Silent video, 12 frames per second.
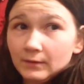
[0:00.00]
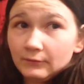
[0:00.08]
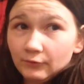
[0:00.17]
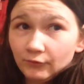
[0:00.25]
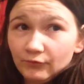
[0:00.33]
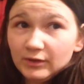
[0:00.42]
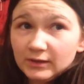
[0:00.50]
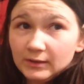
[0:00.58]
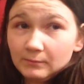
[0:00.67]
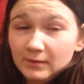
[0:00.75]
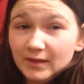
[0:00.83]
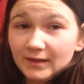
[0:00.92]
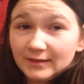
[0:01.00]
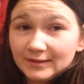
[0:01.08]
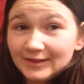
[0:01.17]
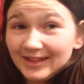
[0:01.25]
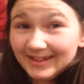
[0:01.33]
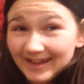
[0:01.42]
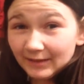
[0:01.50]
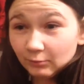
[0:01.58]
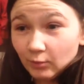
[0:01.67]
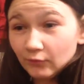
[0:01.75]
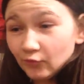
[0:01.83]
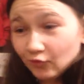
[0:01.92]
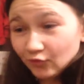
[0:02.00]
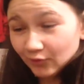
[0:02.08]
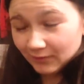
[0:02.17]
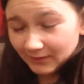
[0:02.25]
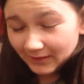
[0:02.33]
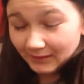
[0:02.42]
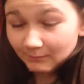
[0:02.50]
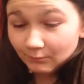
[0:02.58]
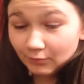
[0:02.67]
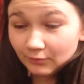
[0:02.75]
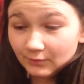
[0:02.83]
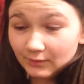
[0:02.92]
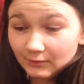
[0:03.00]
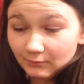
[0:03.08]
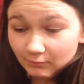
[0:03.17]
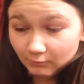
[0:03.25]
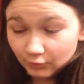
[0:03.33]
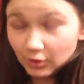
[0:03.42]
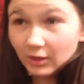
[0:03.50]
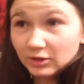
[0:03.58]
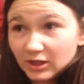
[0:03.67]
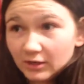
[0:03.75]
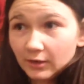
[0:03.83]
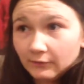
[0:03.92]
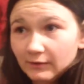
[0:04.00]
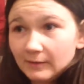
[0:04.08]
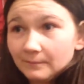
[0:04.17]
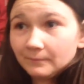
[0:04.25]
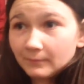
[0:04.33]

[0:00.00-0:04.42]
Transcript: for 15 minutes, then add waffle and then turn chicken over,